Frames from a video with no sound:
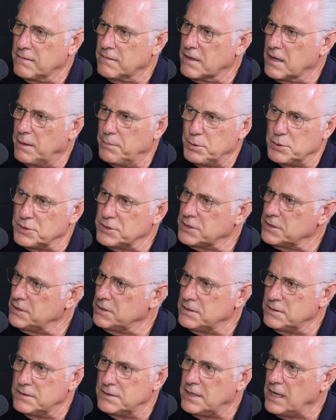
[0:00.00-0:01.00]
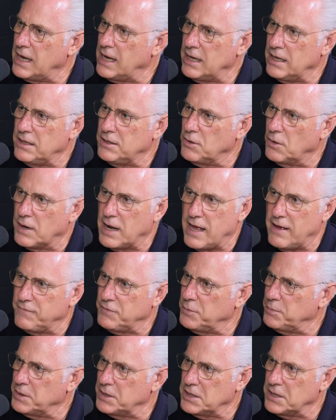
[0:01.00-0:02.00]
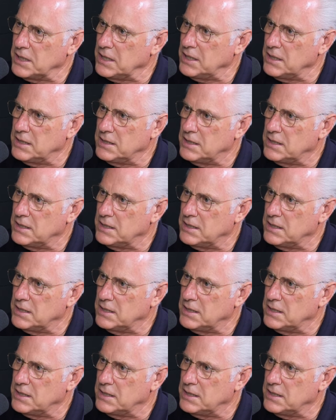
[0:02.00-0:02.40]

couples they don't have humility.